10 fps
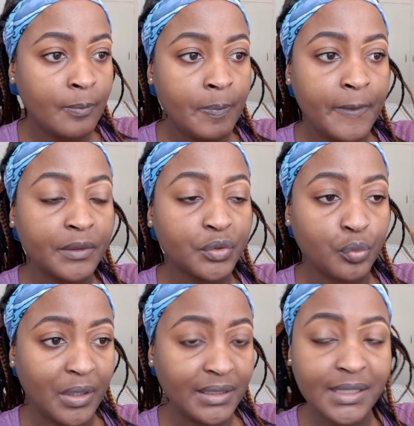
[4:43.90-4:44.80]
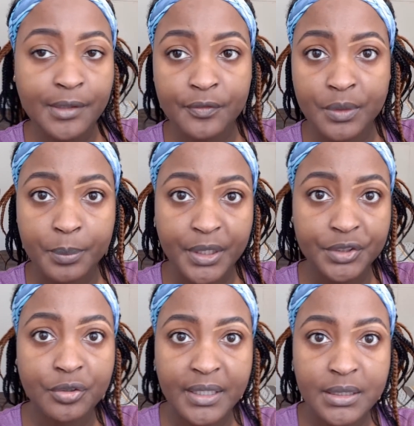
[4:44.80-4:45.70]
That was with one side of the brush,
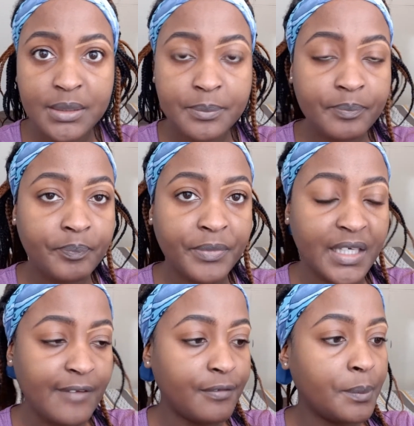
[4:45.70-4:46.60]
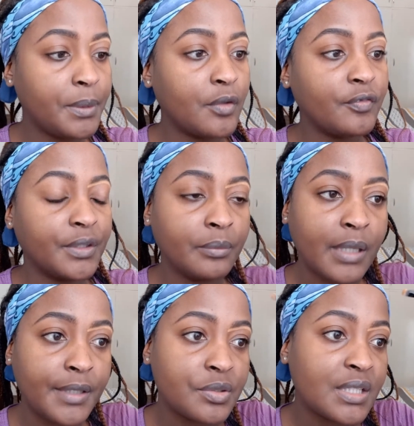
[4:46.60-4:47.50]
right? Then I flip it over.
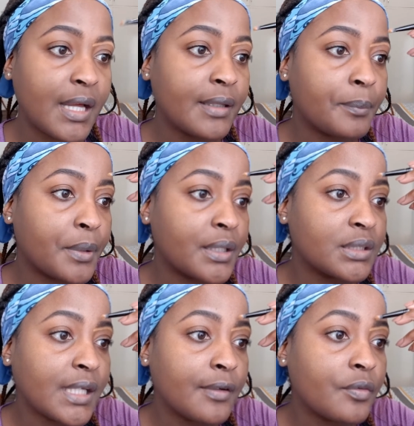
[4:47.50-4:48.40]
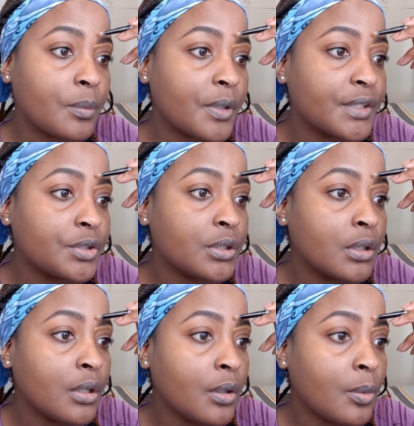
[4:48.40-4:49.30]
I use the other side of the brush.
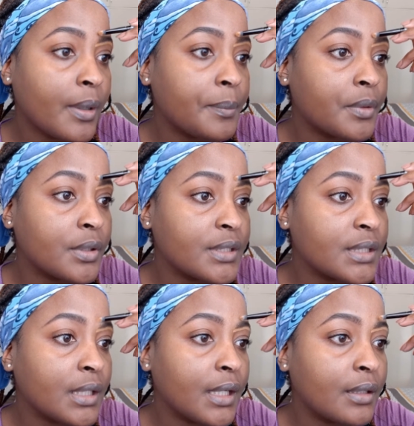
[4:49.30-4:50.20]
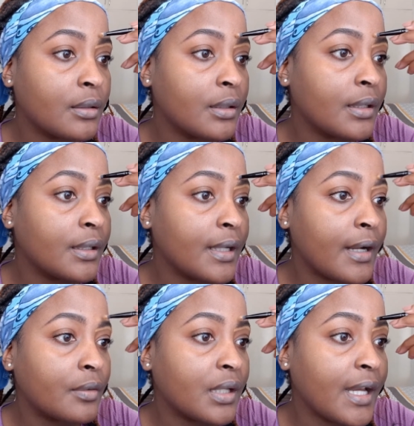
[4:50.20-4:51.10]
I put concealer and I
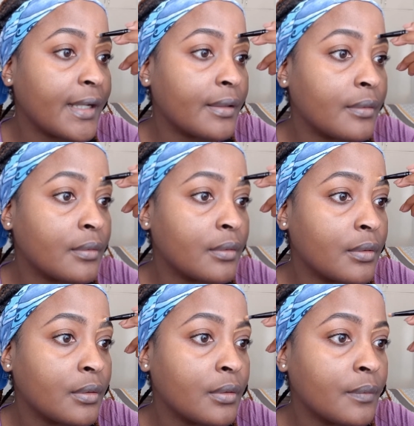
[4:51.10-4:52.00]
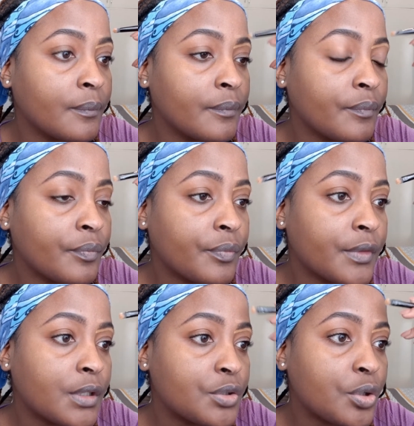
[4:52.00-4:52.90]
outline
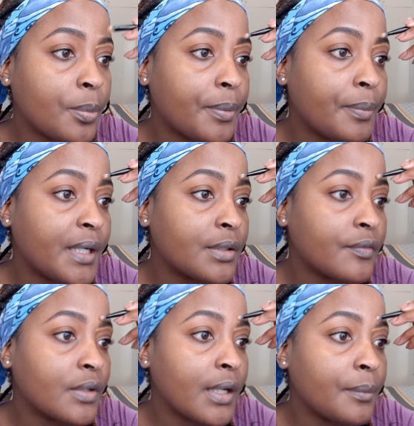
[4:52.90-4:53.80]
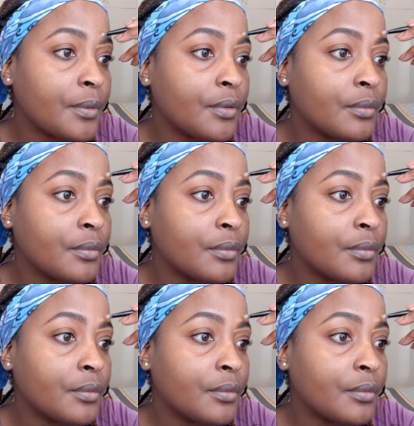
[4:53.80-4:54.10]
the top part of the eyebrow.